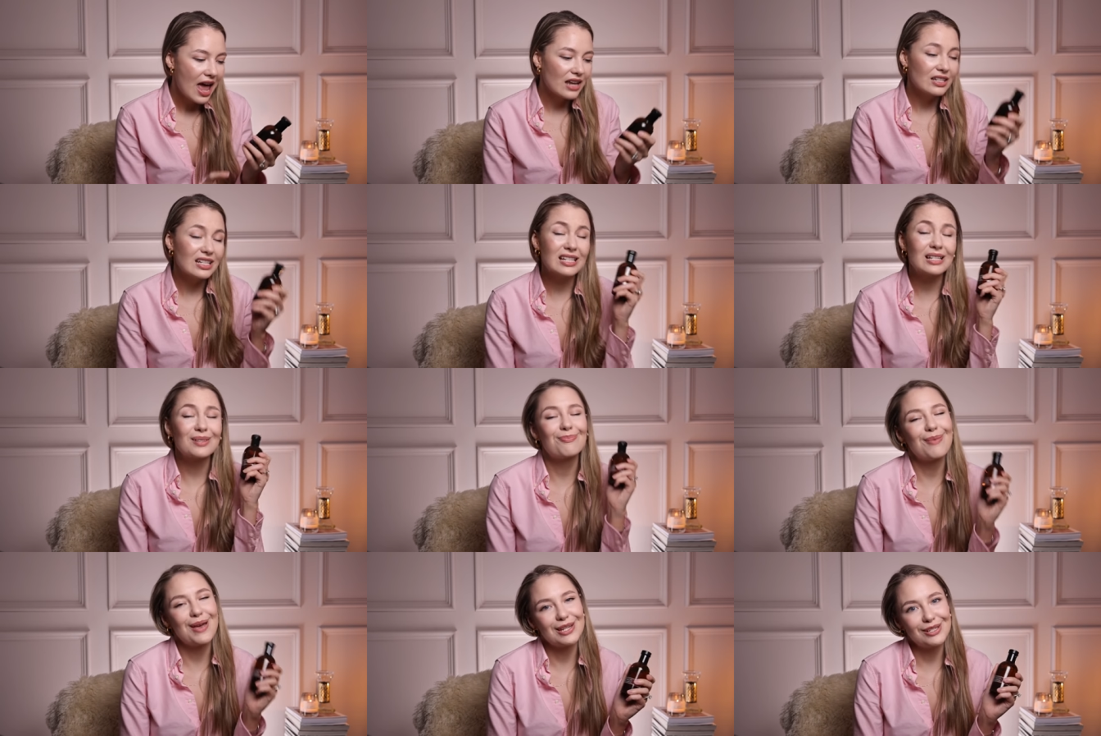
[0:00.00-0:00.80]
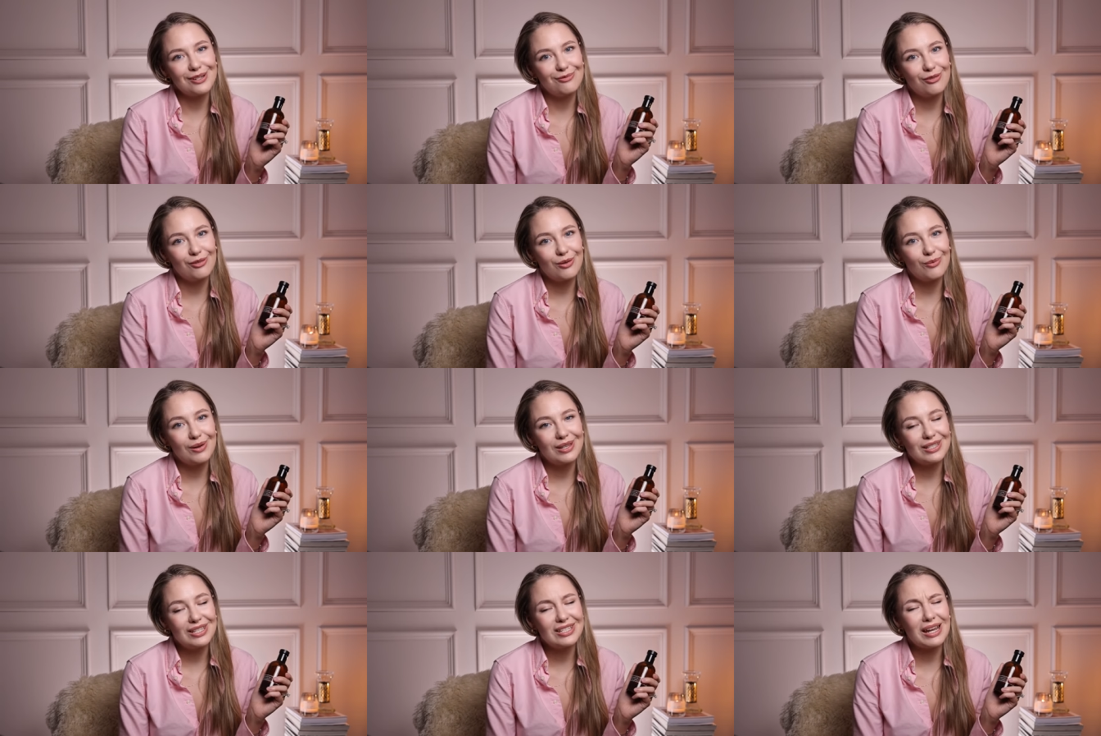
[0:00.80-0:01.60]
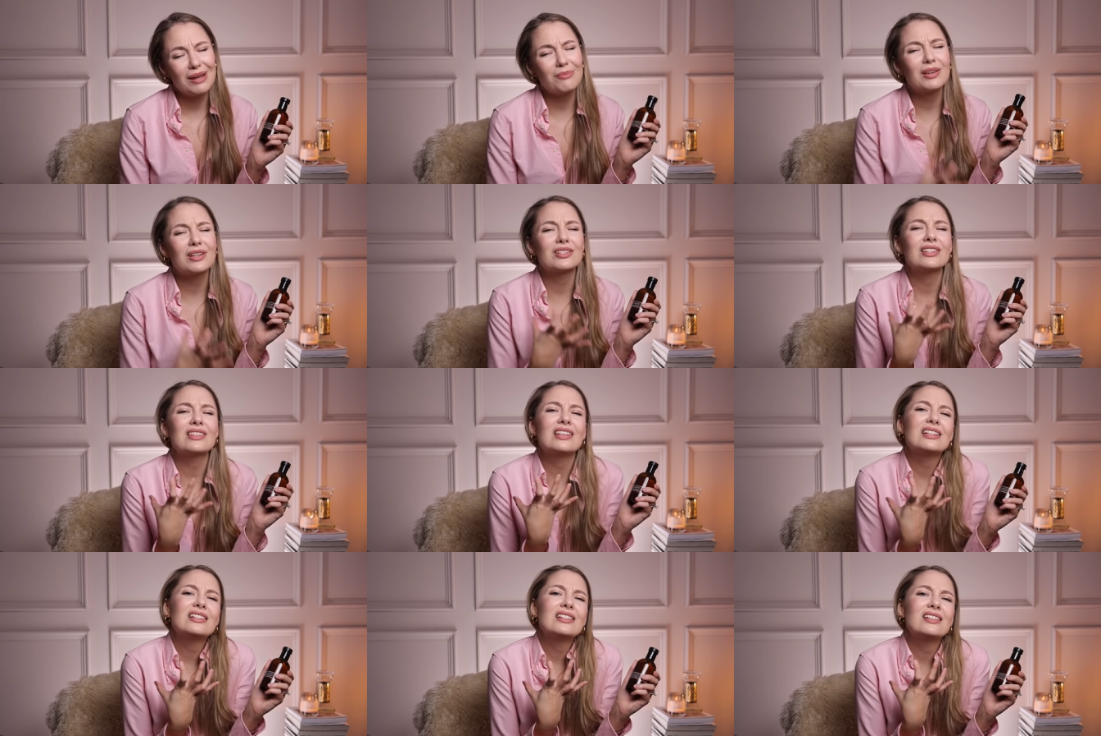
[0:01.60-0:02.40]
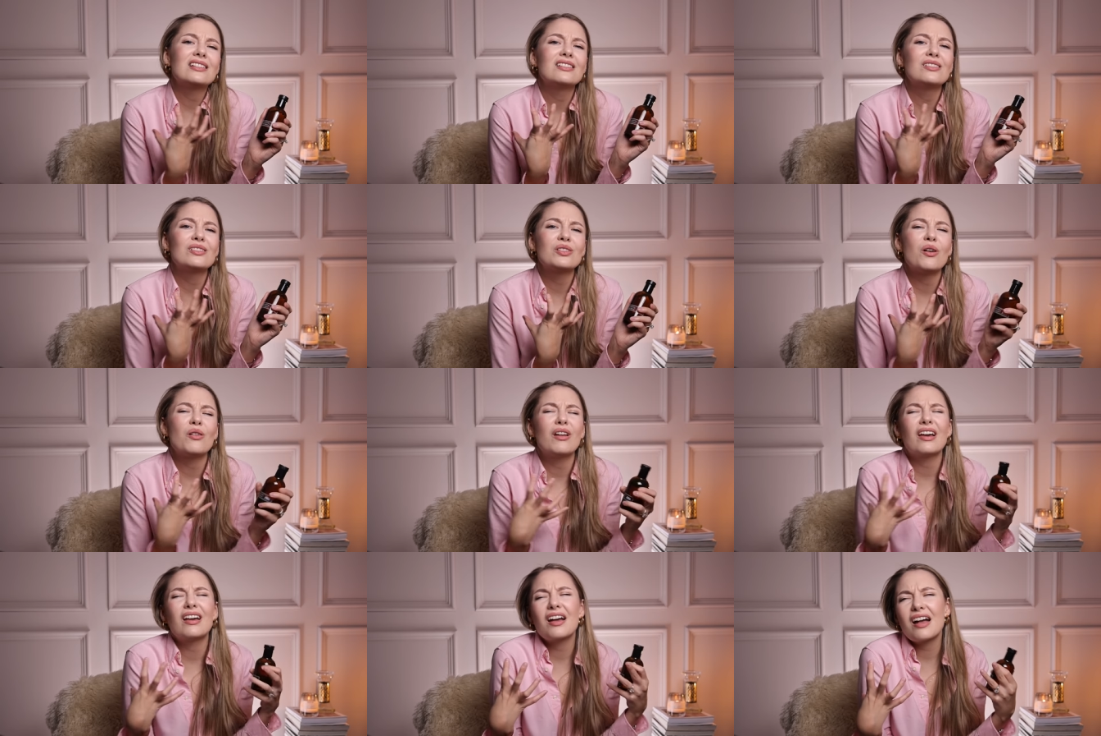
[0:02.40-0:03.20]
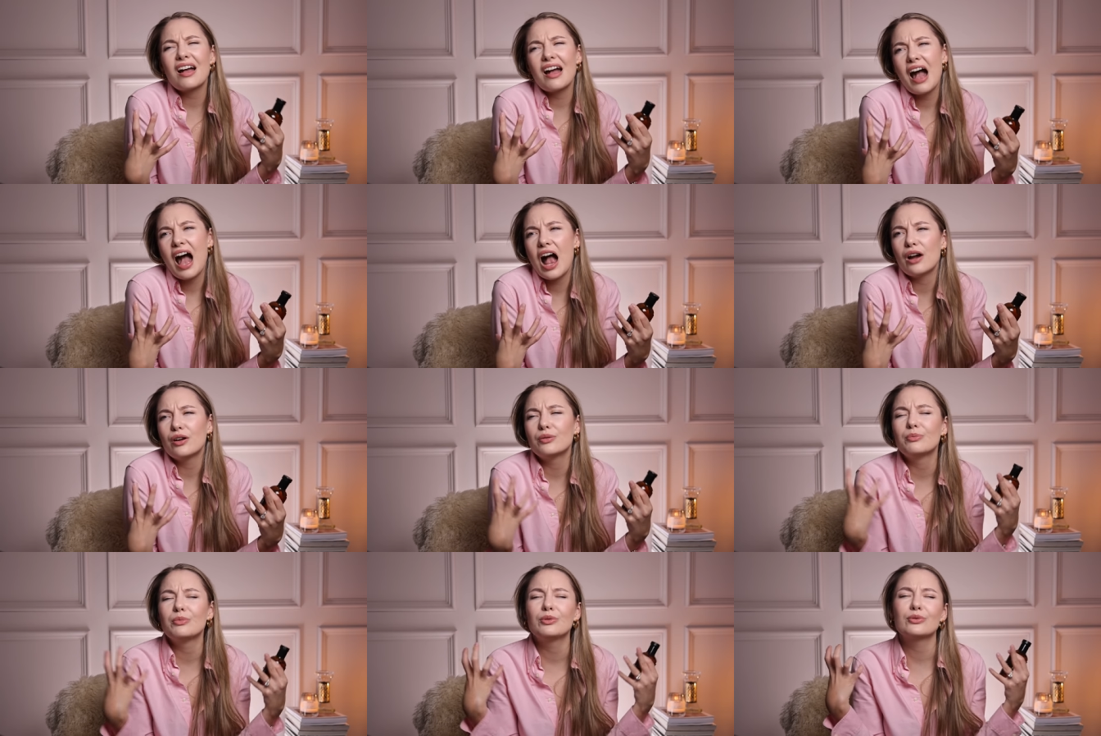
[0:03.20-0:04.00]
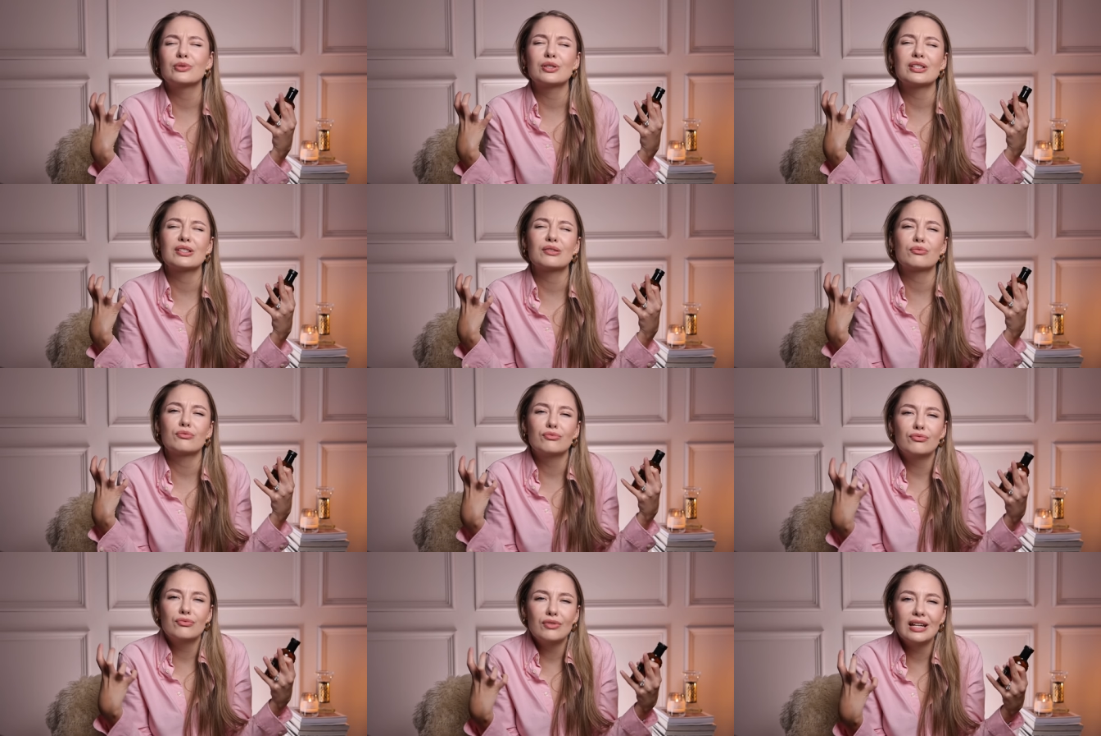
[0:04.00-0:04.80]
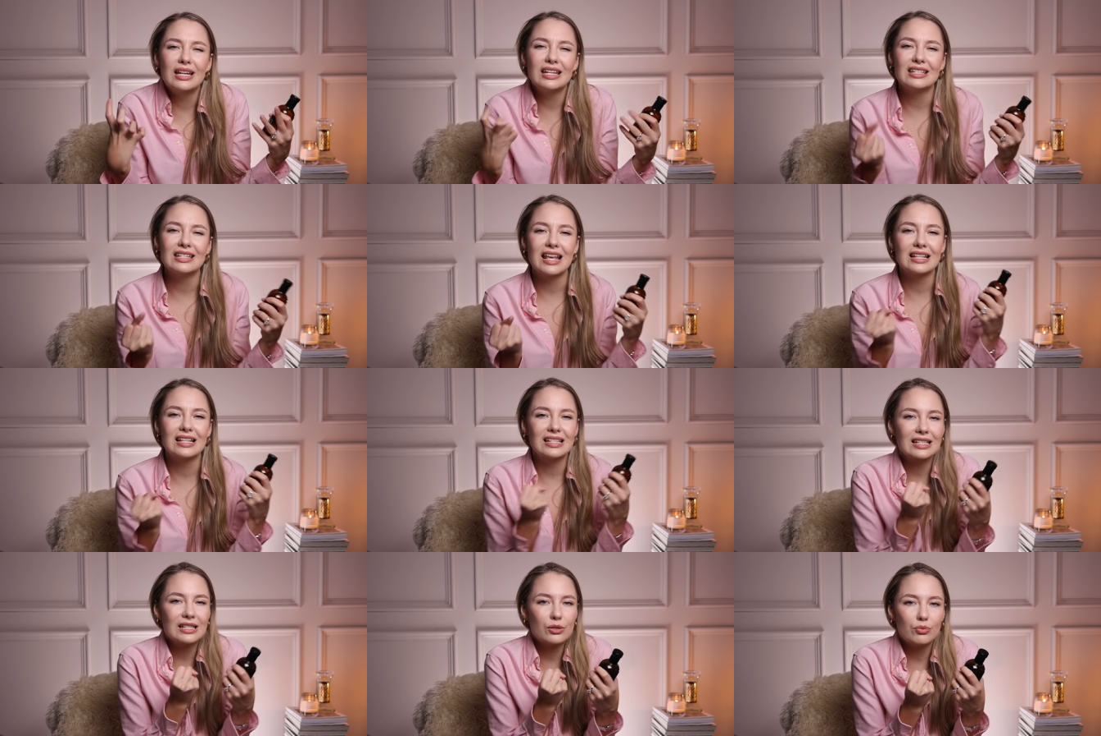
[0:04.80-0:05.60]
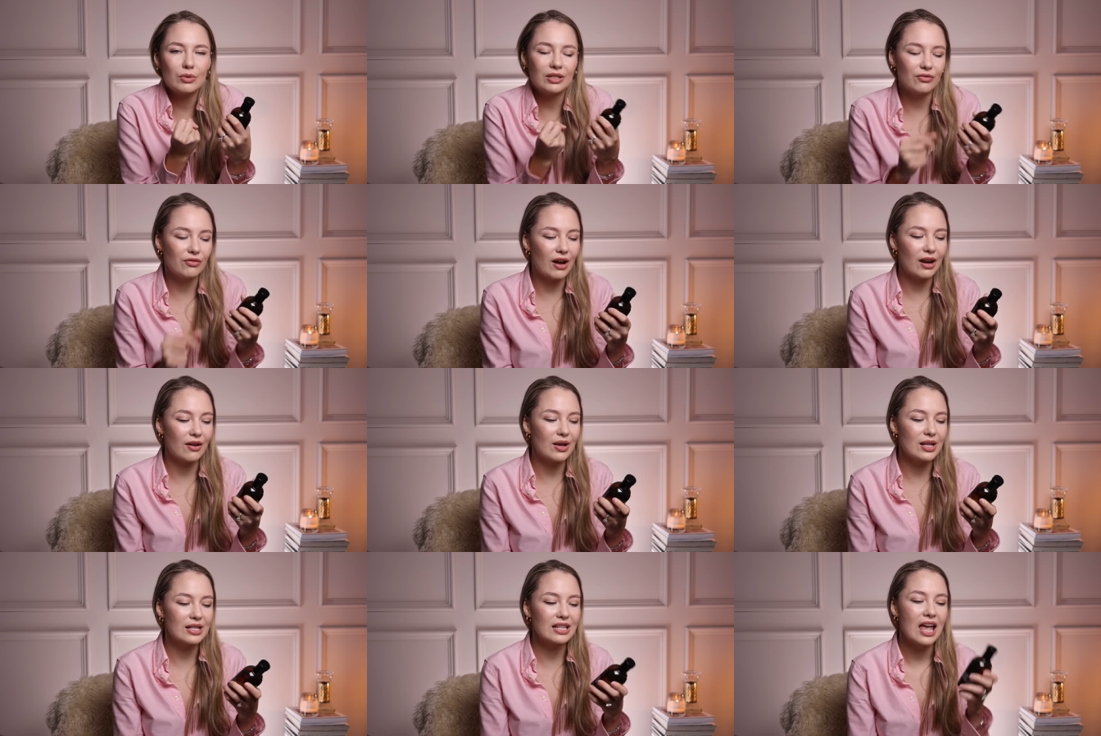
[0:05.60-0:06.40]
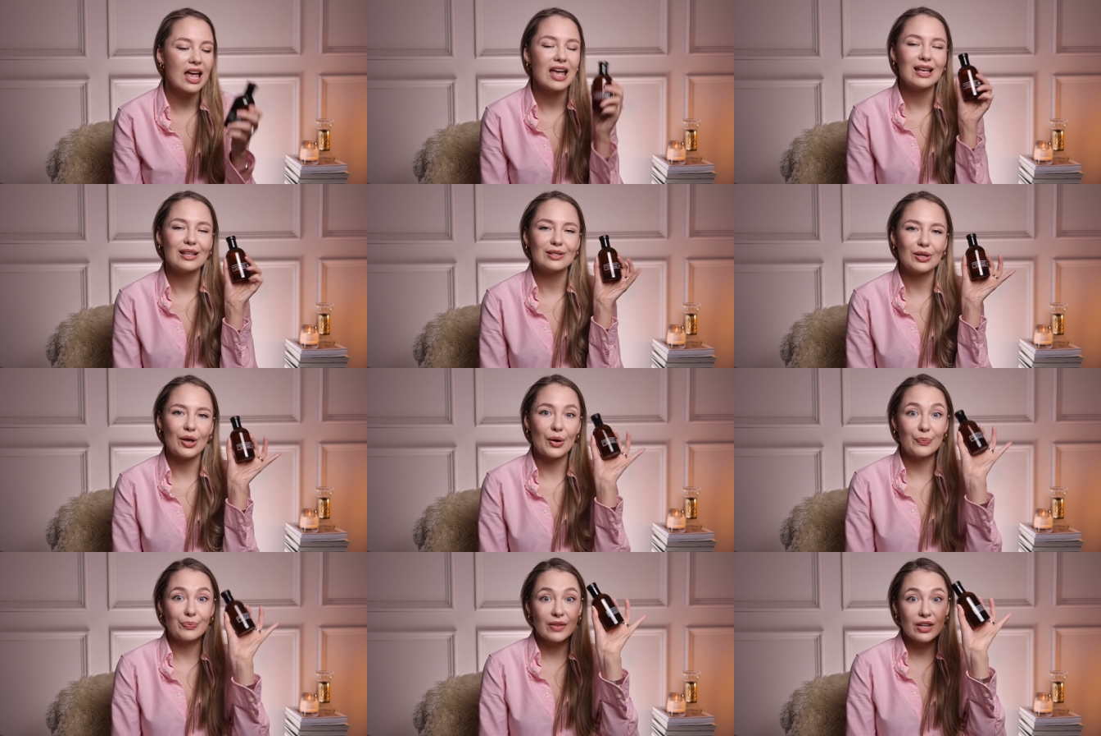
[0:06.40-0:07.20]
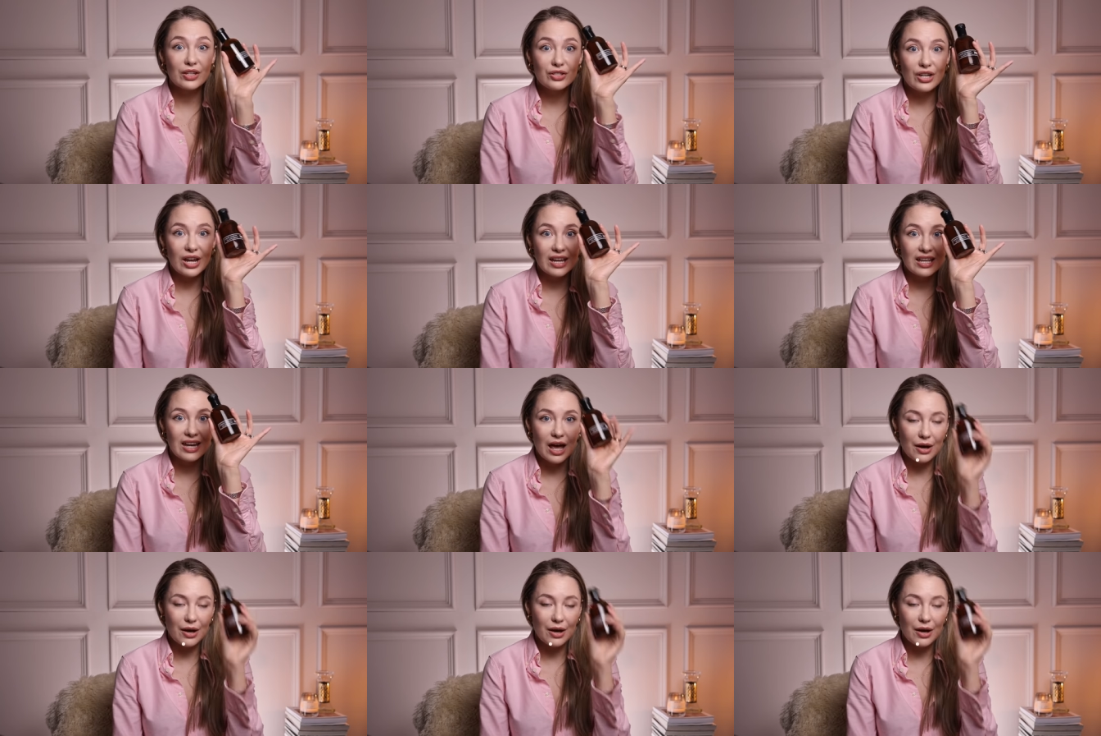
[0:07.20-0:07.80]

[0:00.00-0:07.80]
and especially for the winter time, because this is so like caramel, just really intense sweet fragrance. So check it